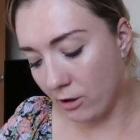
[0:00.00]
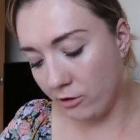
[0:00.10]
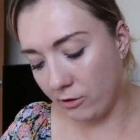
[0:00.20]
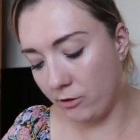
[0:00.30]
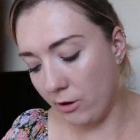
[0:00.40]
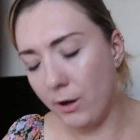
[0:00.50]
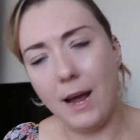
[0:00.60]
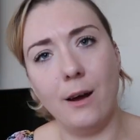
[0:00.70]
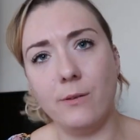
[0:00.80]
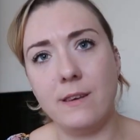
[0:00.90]
I just don't know
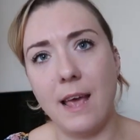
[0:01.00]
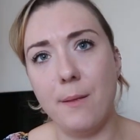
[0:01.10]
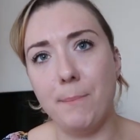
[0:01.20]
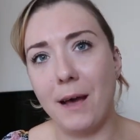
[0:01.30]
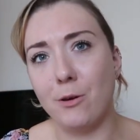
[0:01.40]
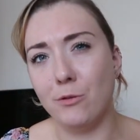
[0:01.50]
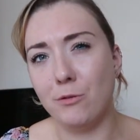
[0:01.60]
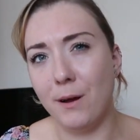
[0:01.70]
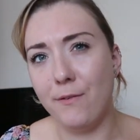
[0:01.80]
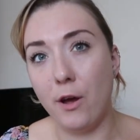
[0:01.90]
how to get them back onto
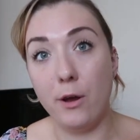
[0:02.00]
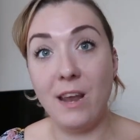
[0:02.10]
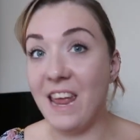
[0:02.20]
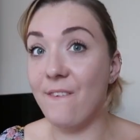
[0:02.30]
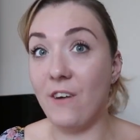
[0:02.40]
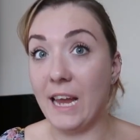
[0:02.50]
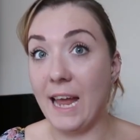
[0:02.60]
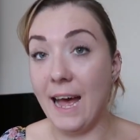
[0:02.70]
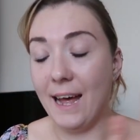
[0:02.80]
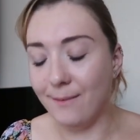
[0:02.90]
my phone, if I
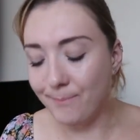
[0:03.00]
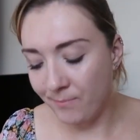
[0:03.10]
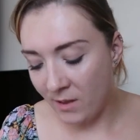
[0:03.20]
can.